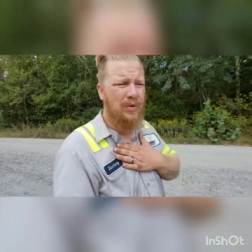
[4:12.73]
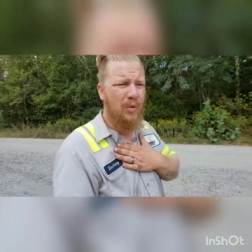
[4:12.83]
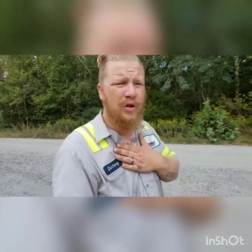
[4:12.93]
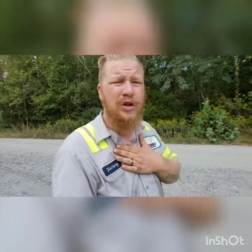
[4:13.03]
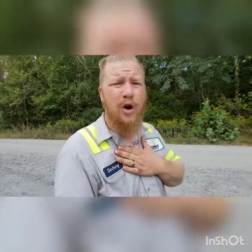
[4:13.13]

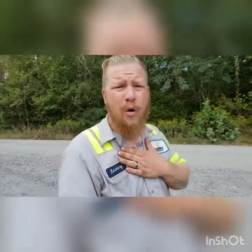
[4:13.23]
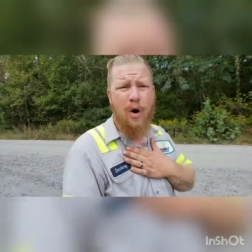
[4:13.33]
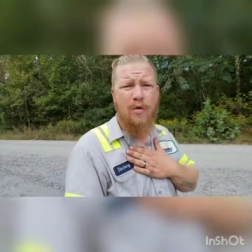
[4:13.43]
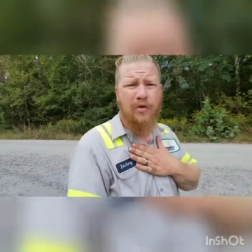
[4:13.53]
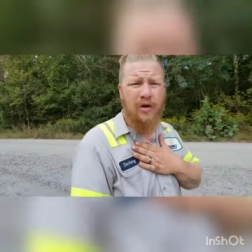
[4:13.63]
will
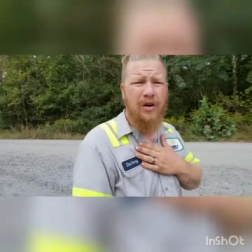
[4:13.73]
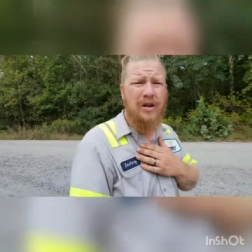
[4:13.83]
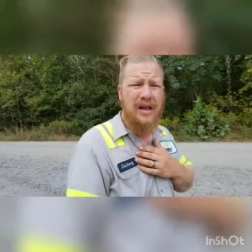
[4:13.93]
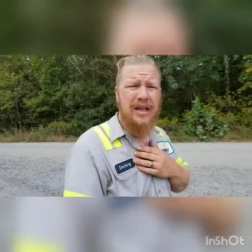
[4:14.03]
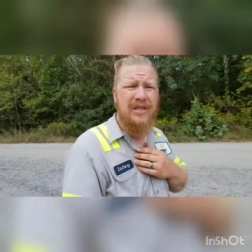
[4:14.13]
go over
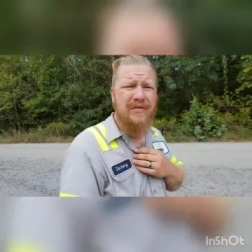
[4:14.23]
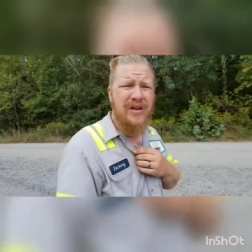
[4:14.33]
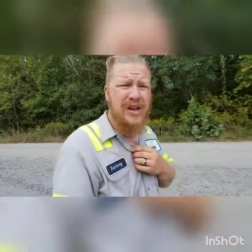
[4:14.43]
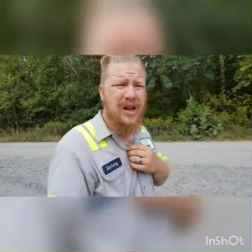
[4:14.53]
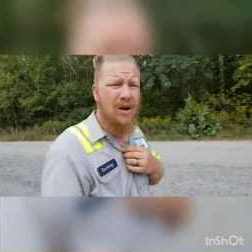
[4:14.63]
in the
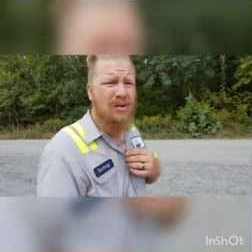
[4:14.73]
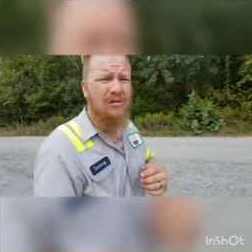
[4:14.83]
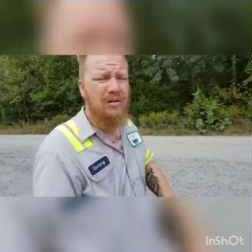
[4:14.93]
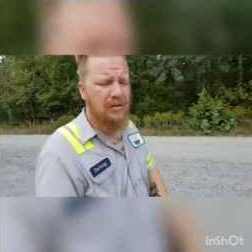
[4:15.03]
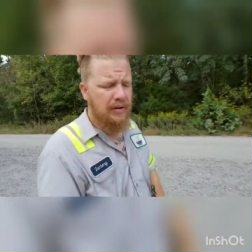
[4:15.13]
video,
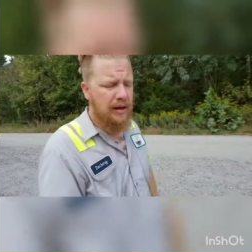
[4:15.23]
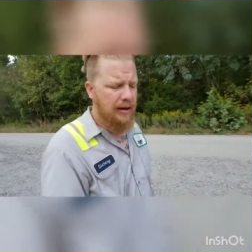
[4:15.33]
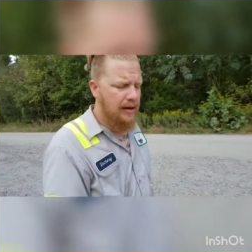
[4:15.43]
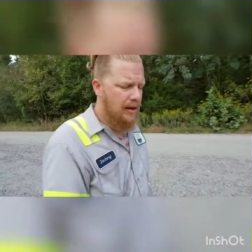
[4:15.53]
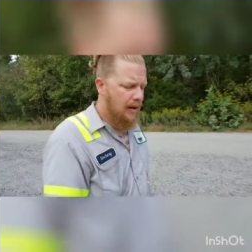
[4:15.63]

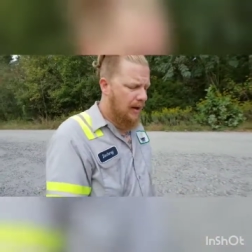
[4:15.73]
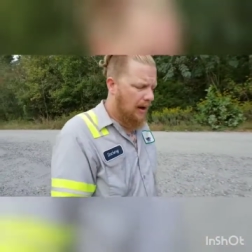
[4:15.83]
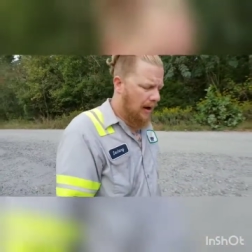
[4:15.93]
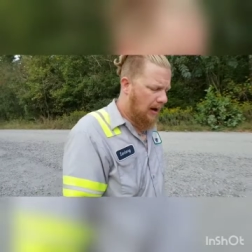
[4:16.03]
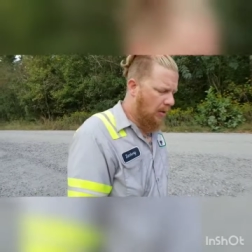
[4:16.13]
okay,
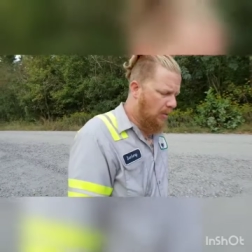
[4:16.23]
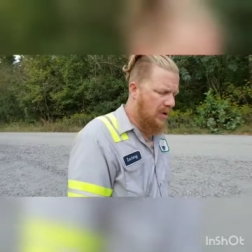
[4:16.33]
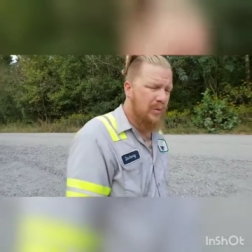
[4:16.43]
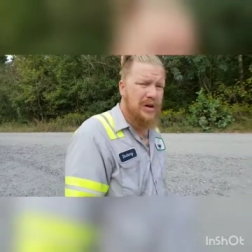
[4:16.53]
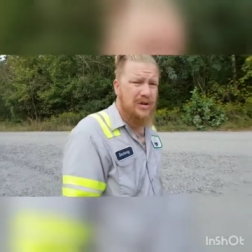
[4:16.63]

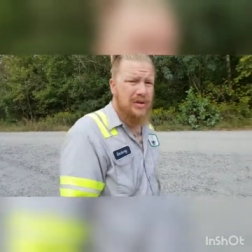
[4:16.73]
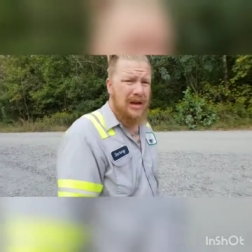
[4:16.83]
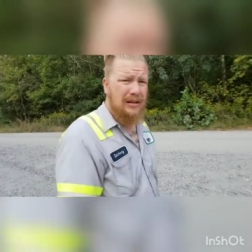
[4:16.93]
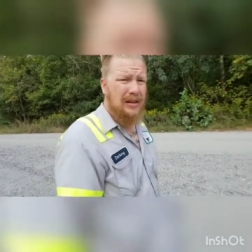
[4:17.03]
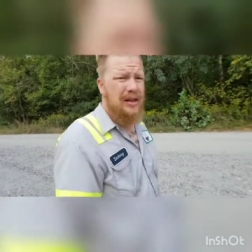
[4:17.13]
when we do
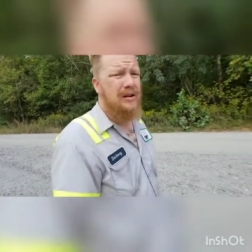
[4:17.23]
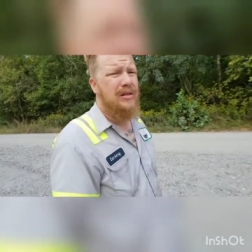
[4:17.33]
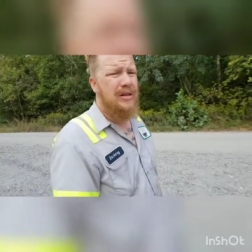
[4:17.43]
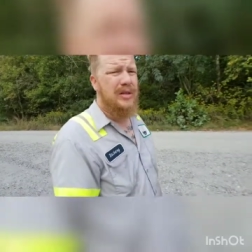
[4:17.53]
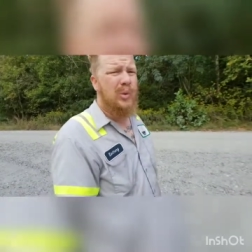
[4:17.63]
that later
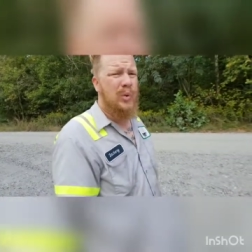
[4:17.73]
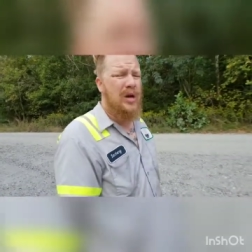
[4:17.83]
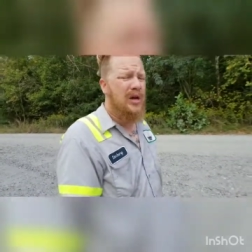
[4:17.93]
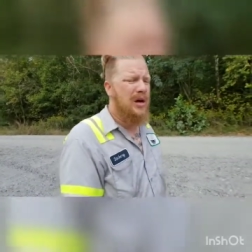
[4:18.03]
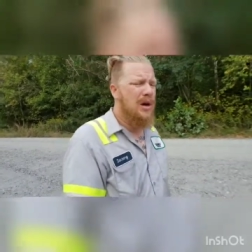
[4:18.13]
this
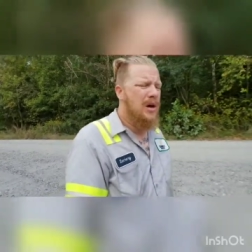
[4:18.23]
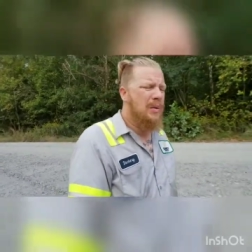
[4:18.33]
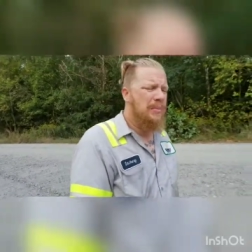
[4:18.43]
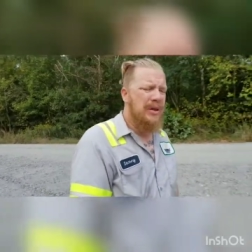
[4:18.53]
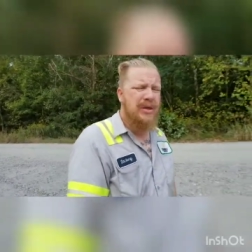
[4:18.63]
week.
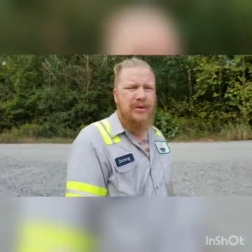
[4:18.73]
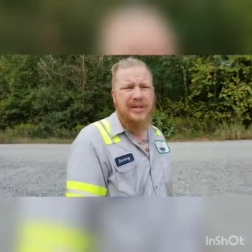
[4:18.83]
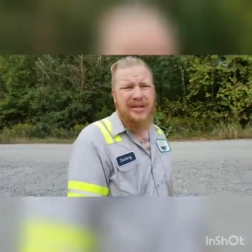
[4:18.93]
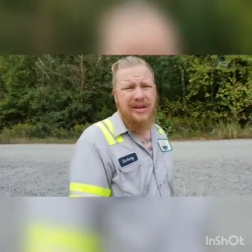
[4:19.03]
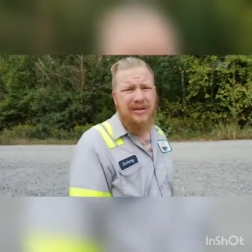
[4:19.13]
But those
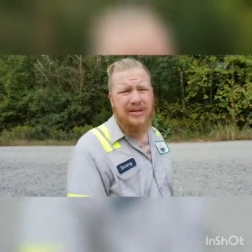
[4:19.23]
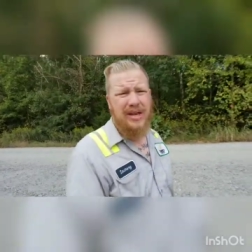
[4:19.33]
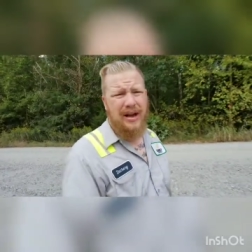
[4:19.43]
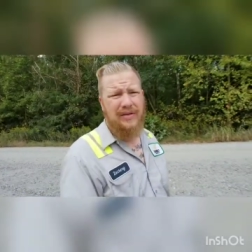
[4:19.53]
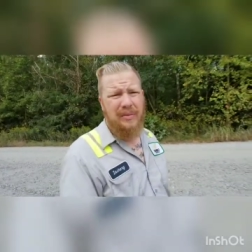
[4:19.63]
seals
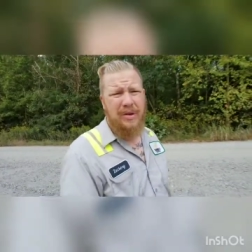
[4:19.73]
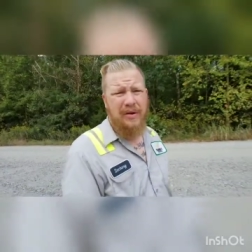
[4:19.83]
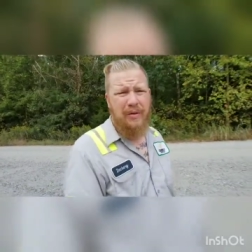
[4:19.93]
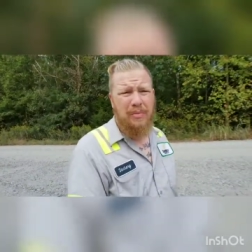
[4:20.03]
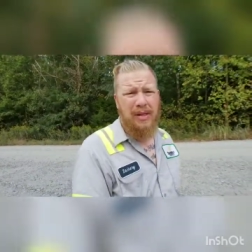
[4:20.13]
have to
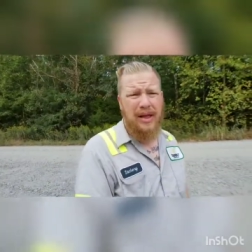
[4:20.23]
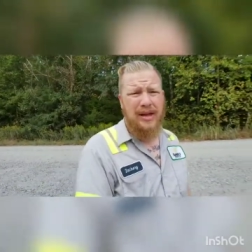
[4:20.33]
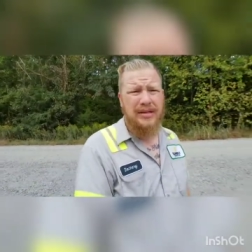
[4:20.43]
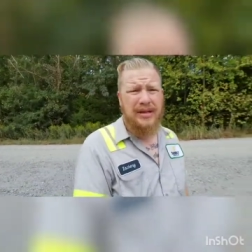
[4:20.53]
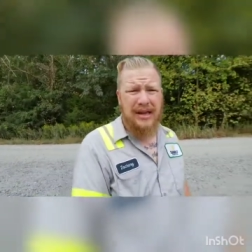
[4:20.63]
be
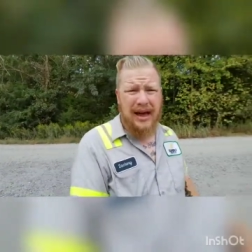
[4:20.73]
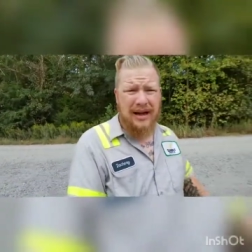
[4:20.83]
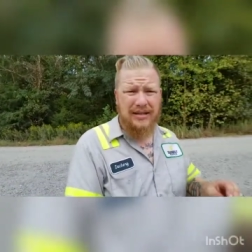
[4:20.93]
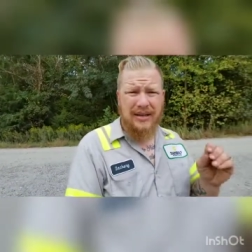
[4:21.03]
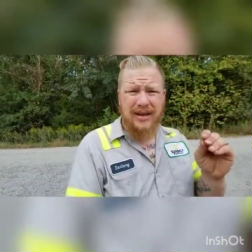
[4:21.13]
replaced. The
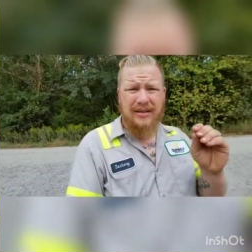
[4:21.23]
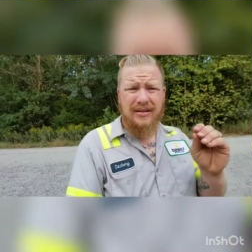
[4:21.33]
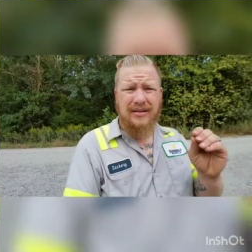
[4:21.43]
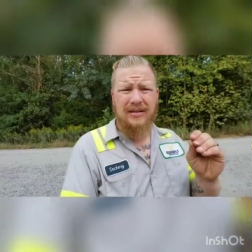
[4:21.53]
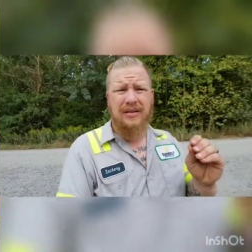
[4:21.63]

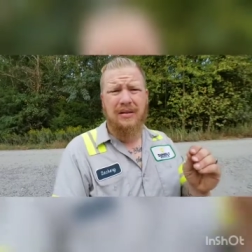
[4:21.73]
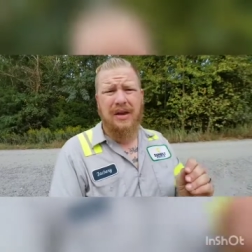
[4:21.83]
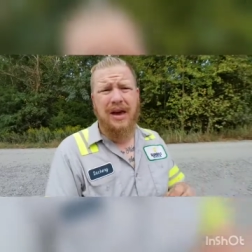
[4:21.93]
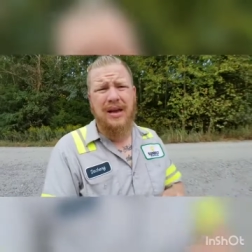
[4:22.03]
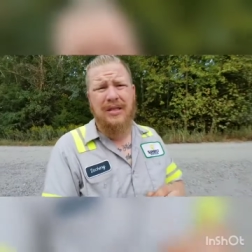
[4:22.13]
gaskets,
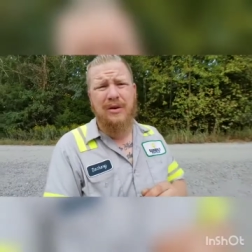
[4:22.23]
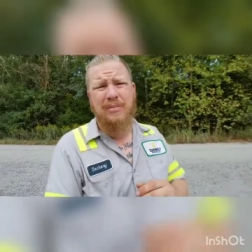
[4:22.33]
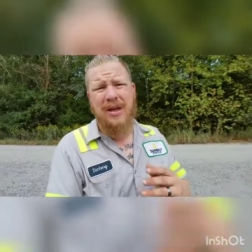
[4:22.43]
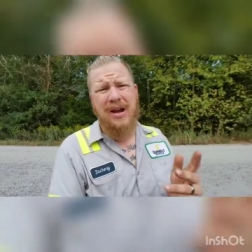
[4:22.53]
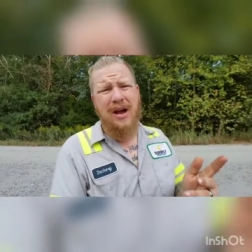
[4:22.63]
okay,
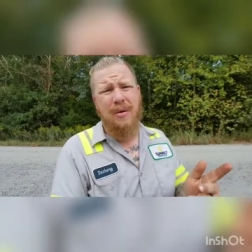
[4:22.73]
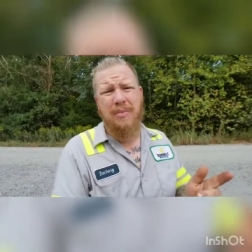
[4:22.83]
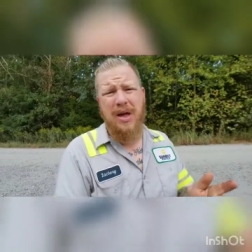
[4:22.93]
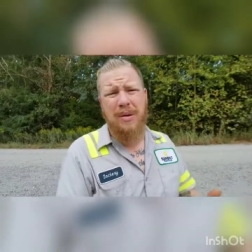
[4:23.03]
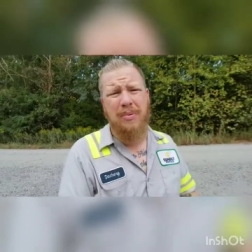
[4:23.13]
they're made out of
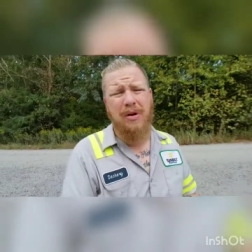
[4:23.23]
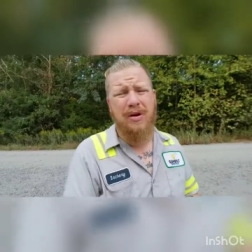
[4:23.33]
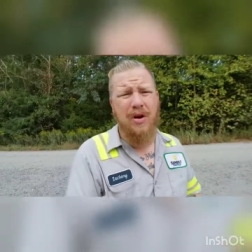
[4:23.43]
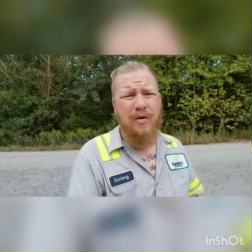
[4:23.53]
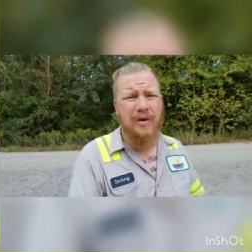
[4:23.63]
paper,
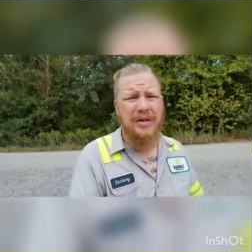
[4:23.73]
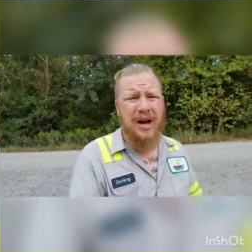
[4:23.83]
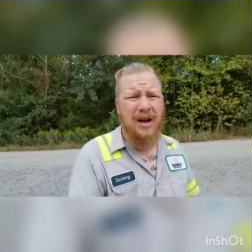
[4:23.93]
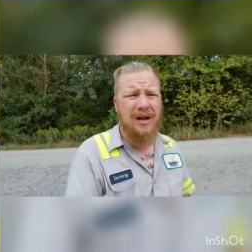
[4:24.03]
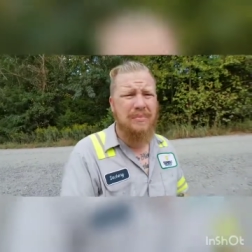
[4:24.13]
and over
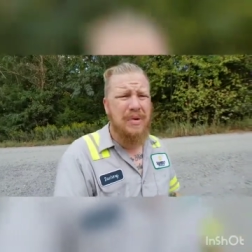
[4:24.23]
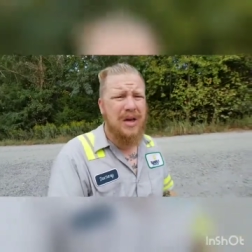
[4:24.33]
time